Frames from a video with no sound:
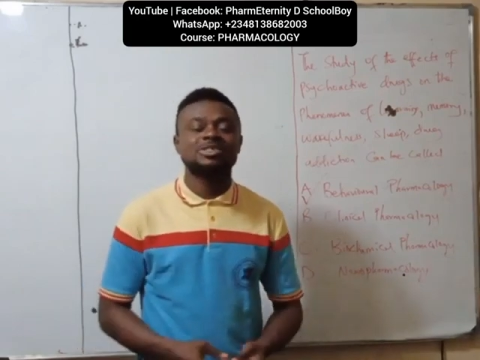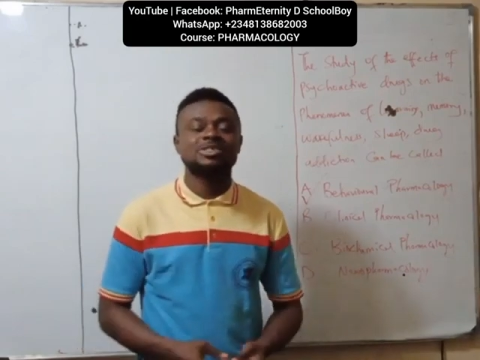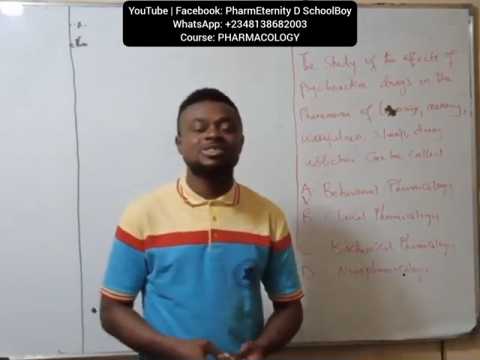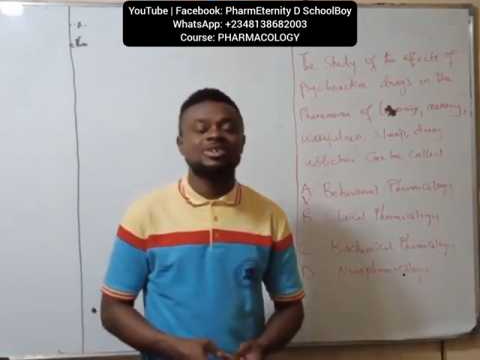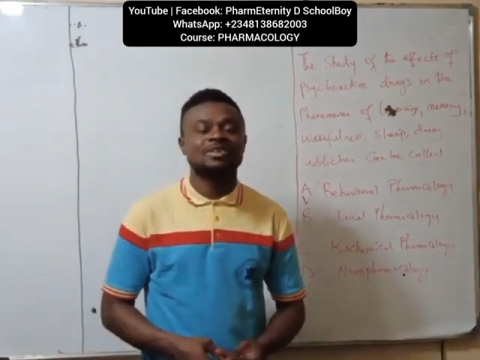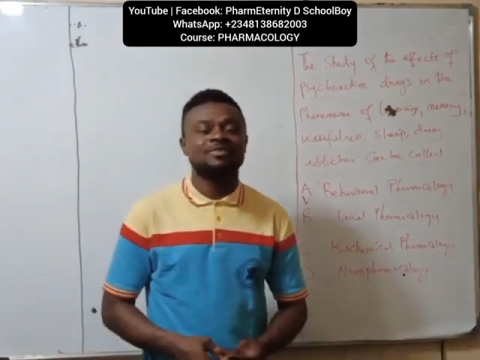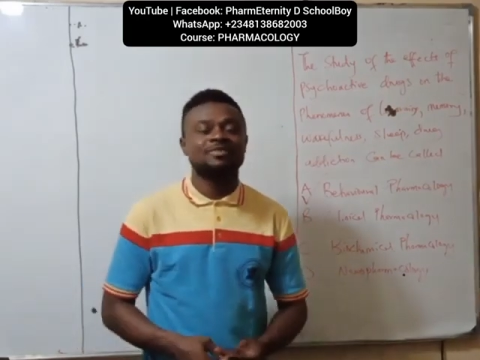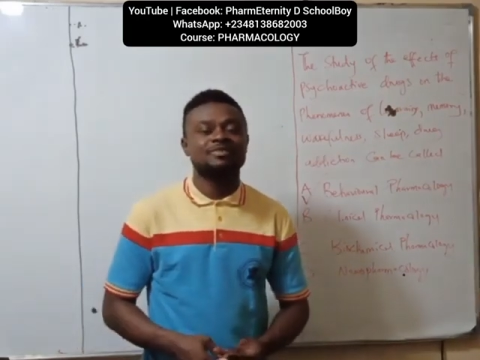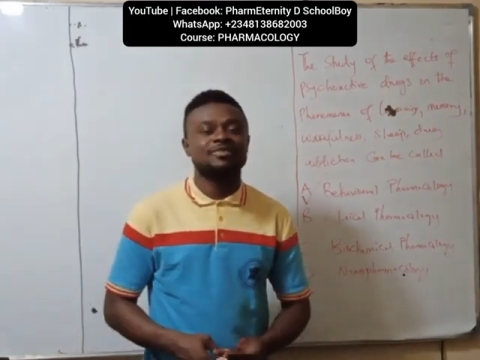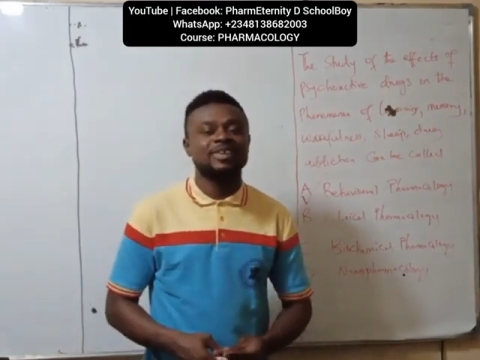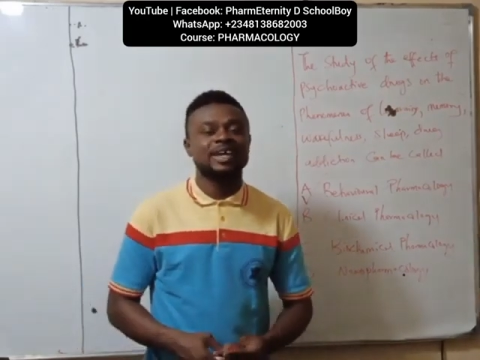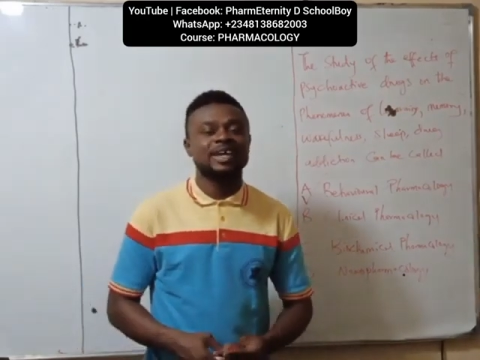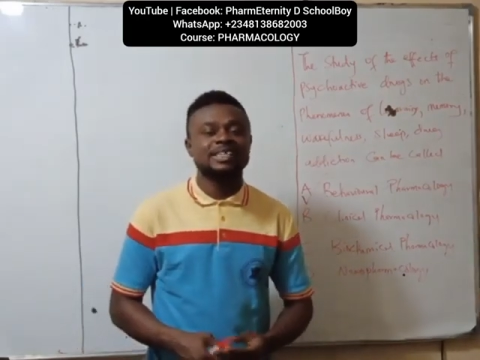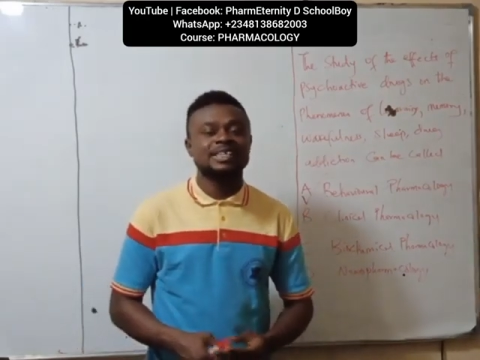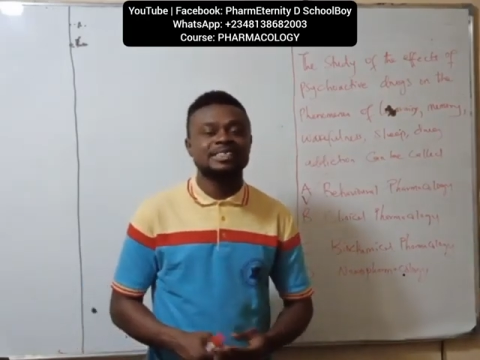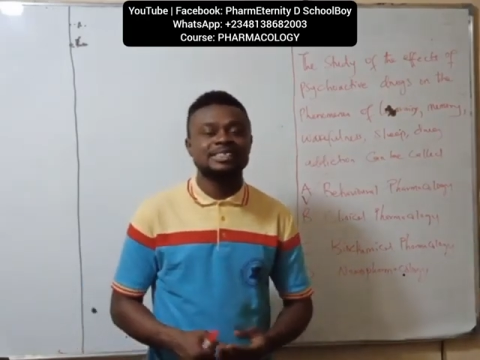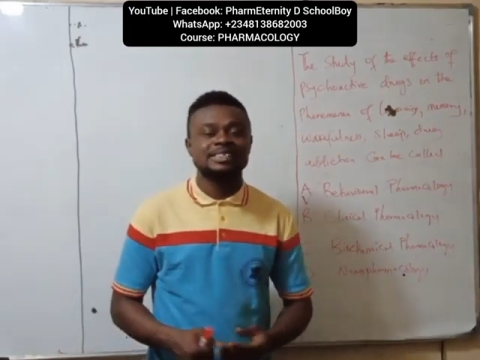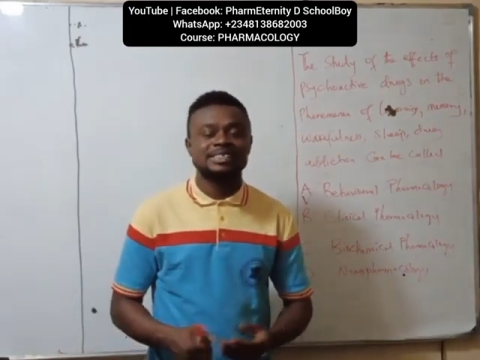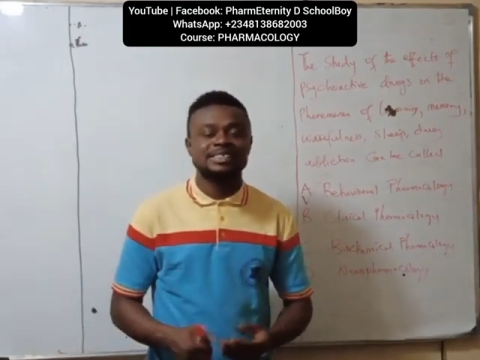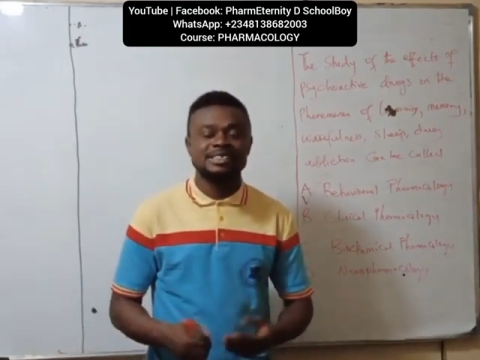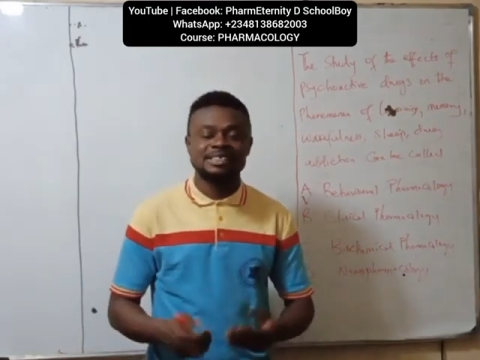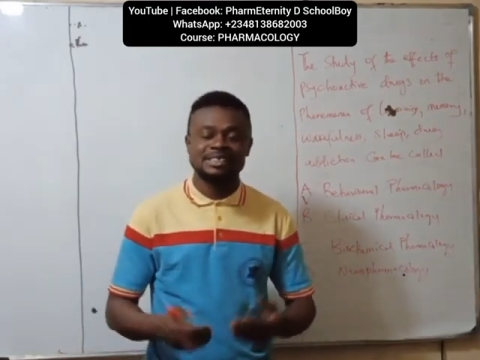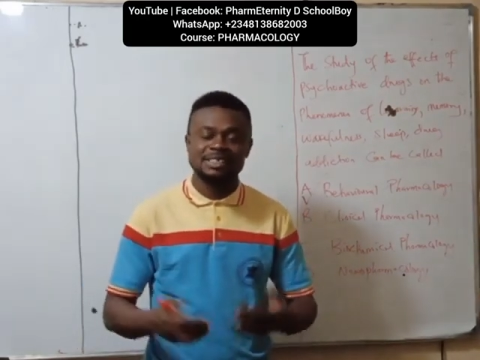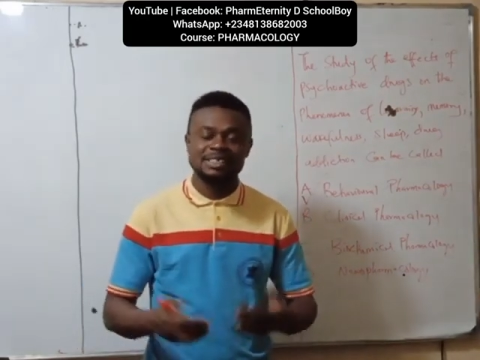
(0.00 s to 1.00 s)
your
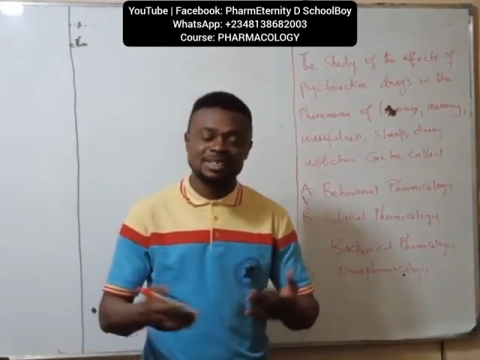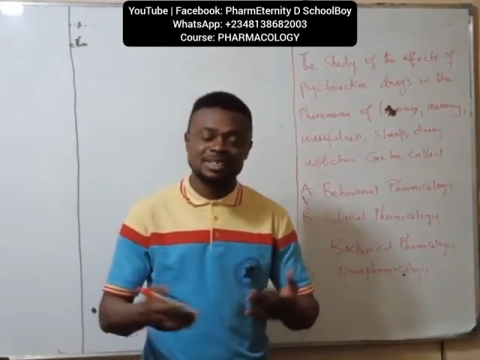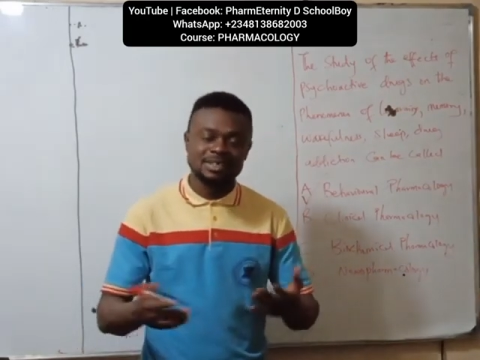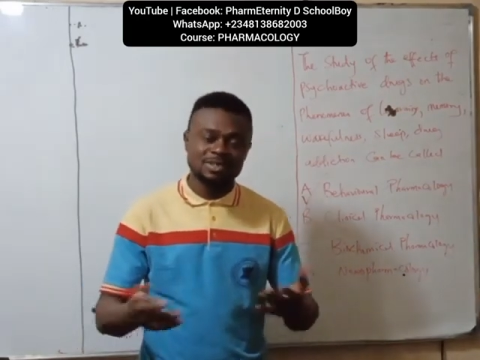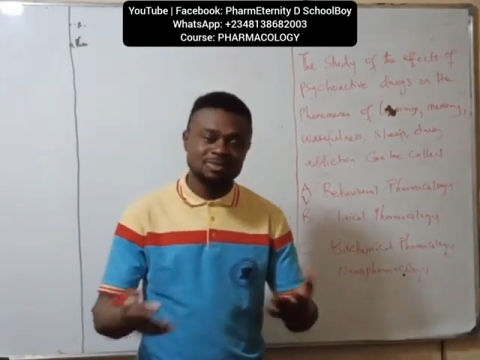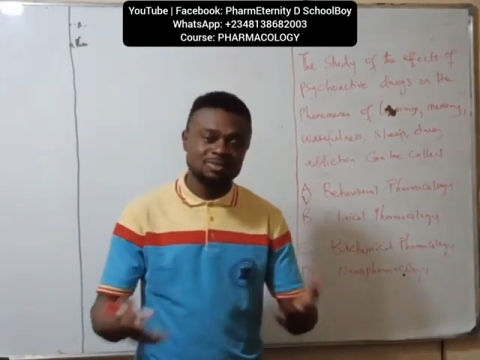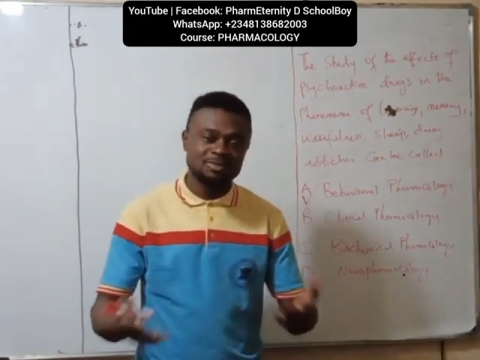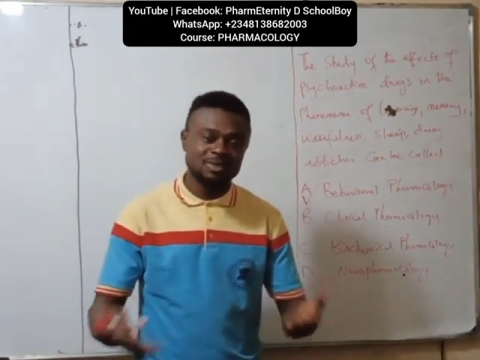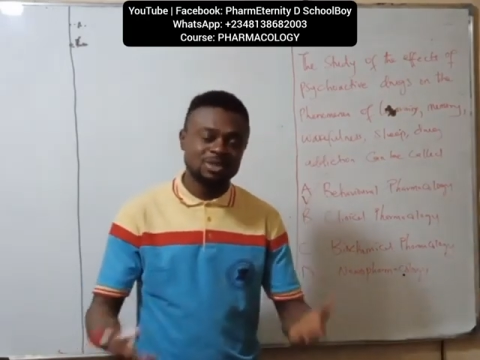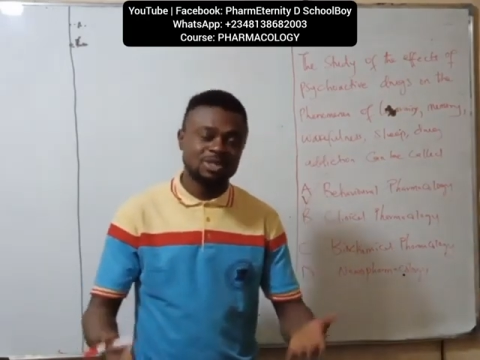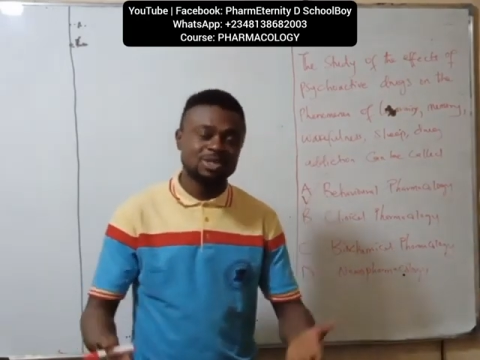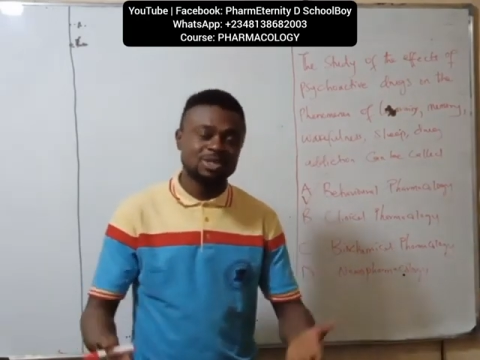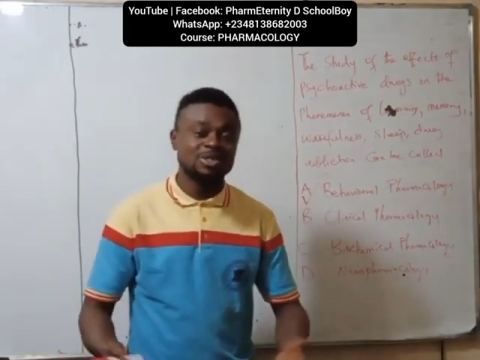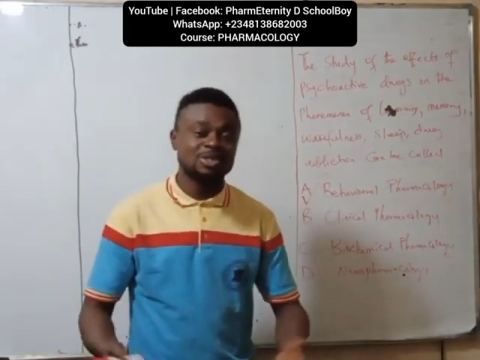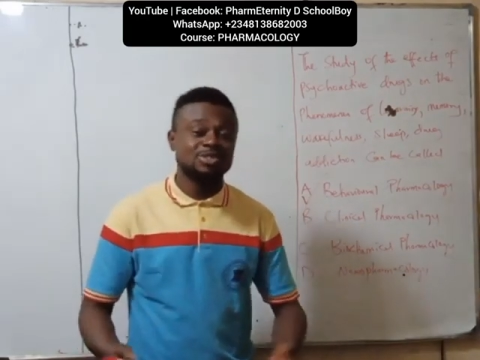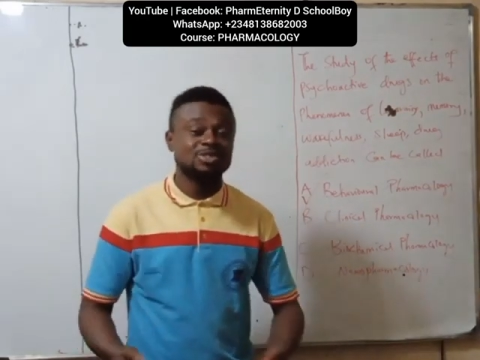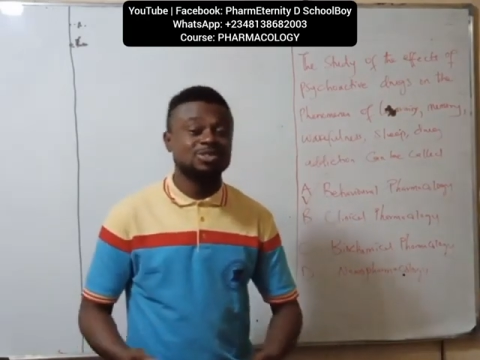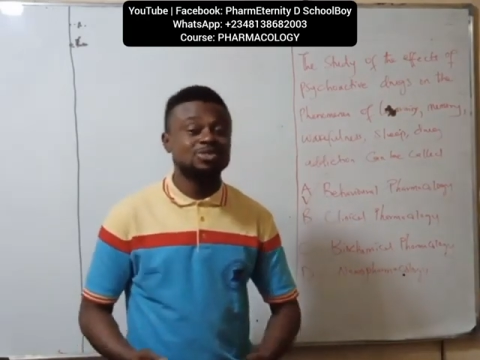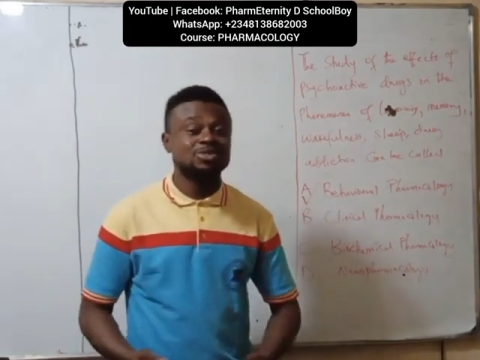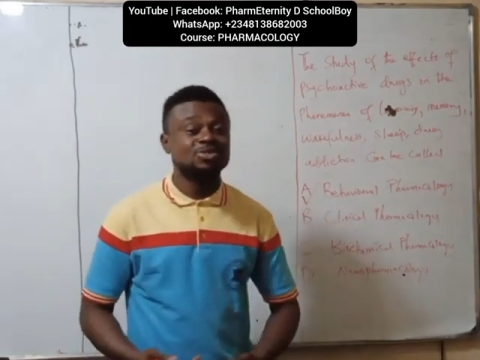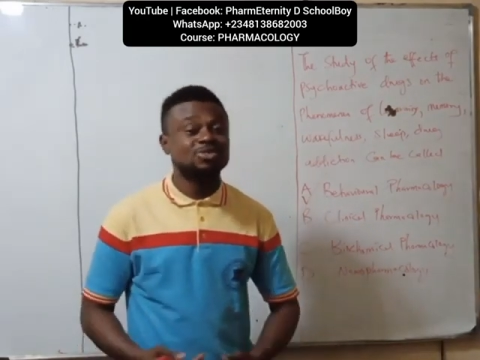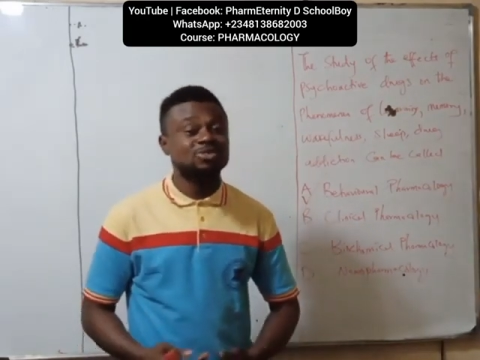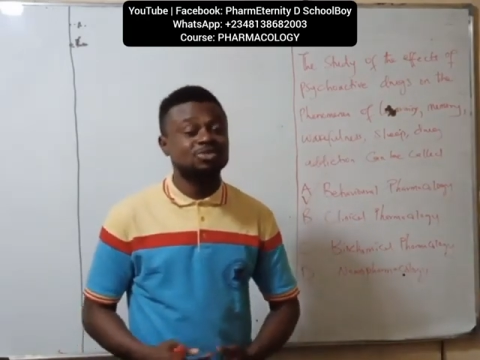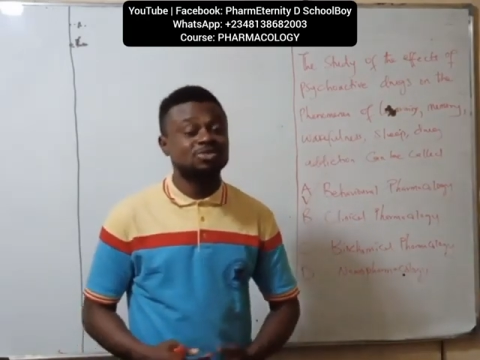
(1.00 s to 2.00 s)
friends, with your
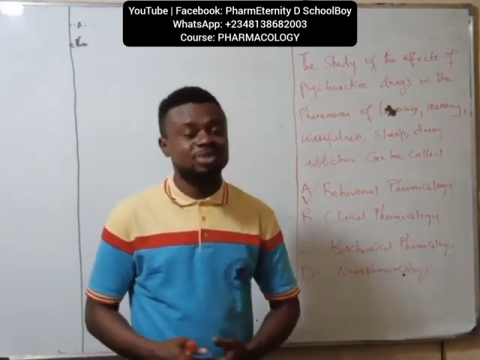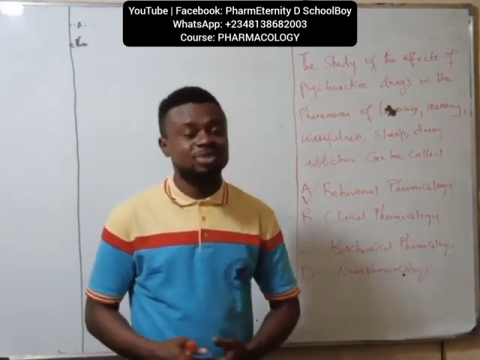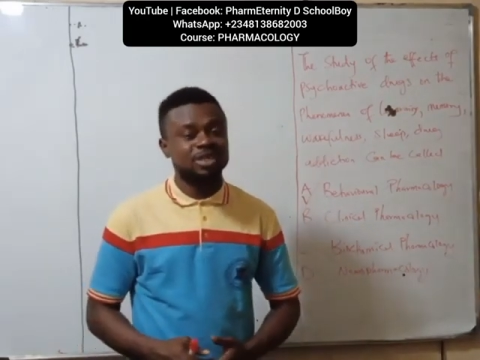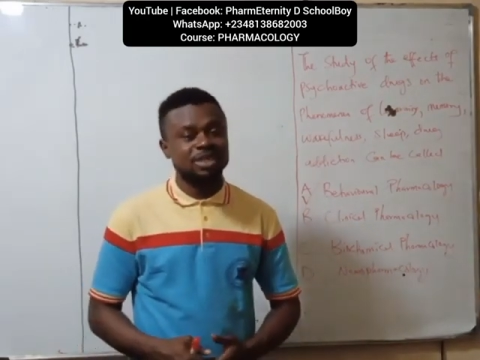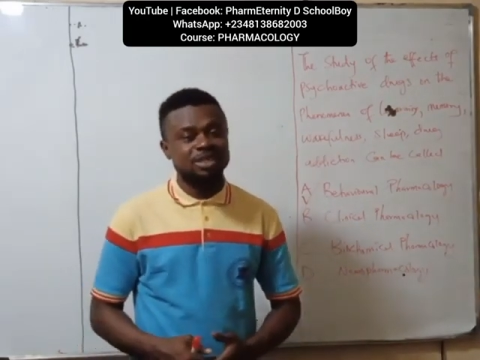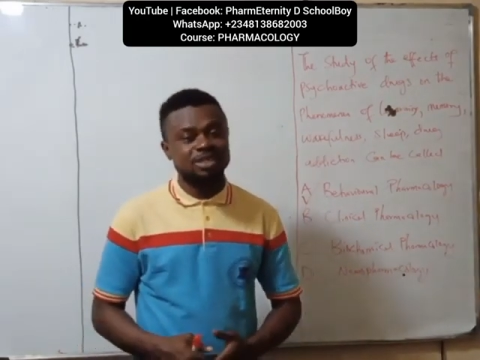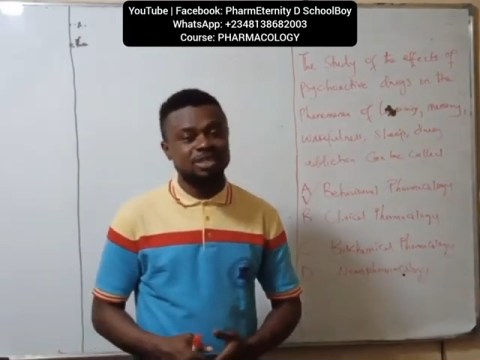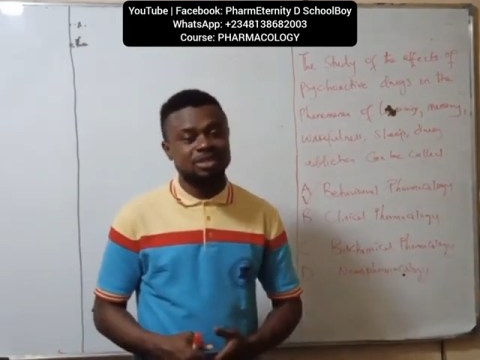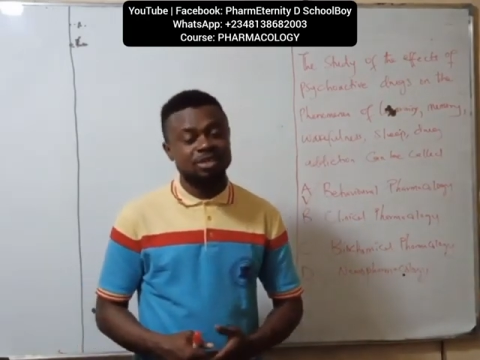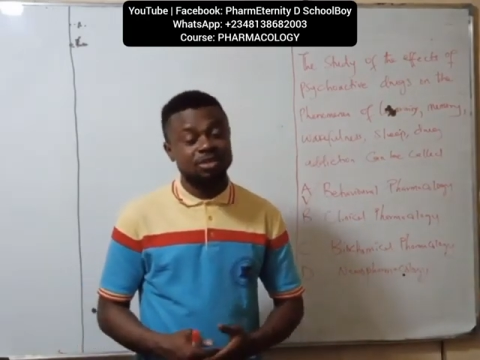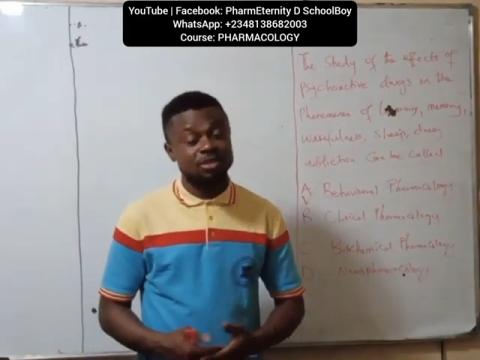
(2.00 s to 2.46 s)
children,